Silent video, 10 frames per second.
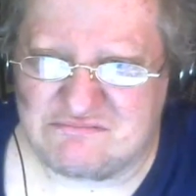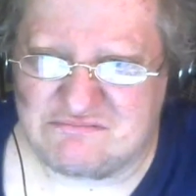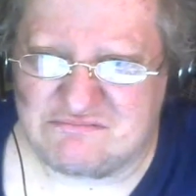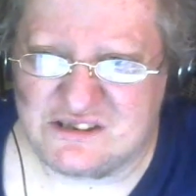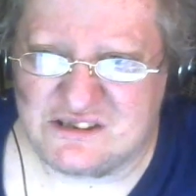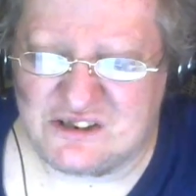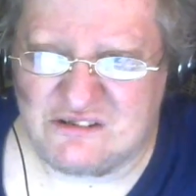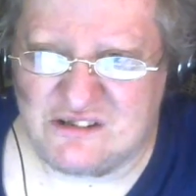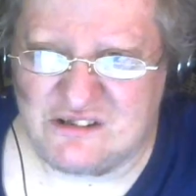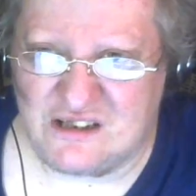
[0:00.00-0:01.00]

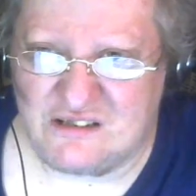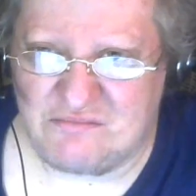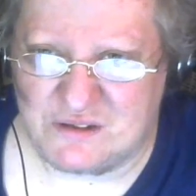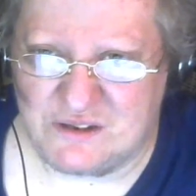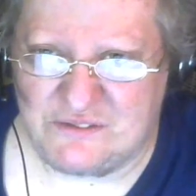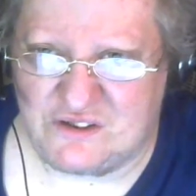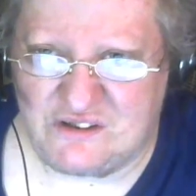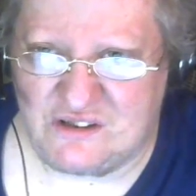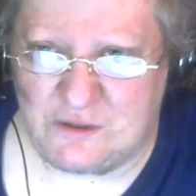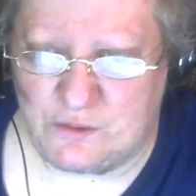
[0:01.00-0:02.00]
considering they believe in
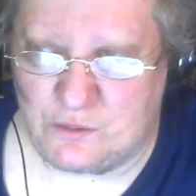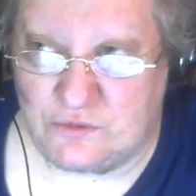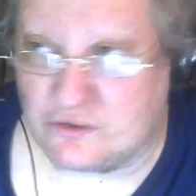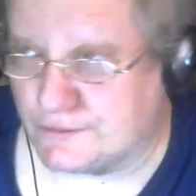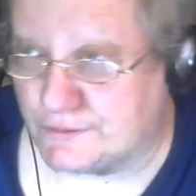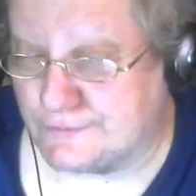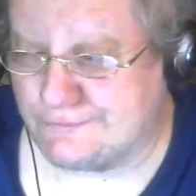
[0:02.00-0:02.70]
Xenu, so.